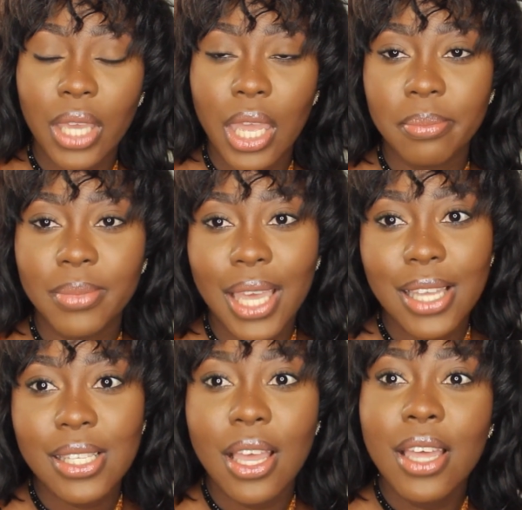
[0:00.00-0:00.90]
game.
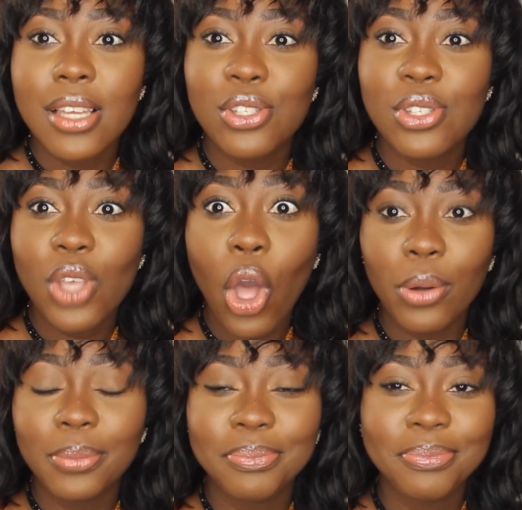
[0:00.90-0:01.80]
Yes.
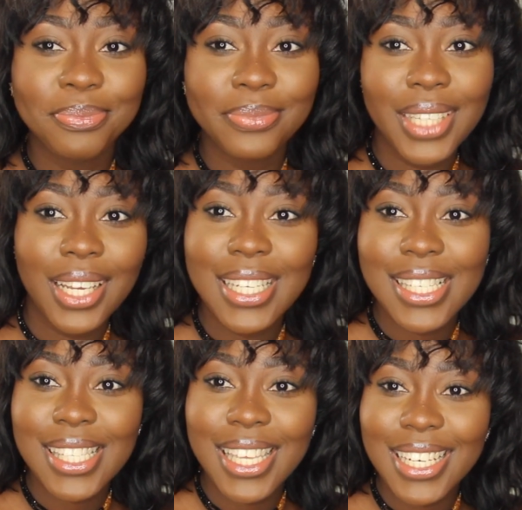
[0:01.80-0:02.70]
So
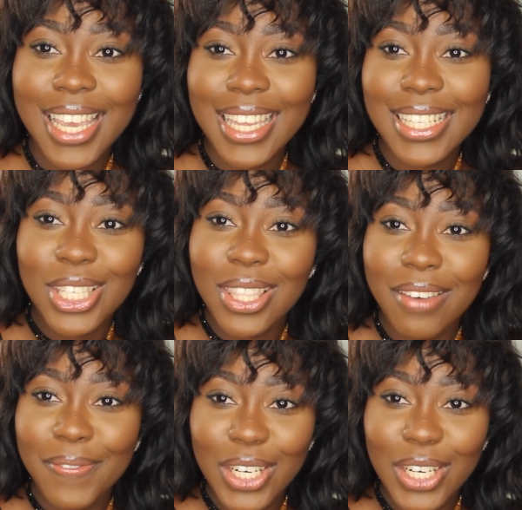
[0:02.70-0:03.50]
let's get into the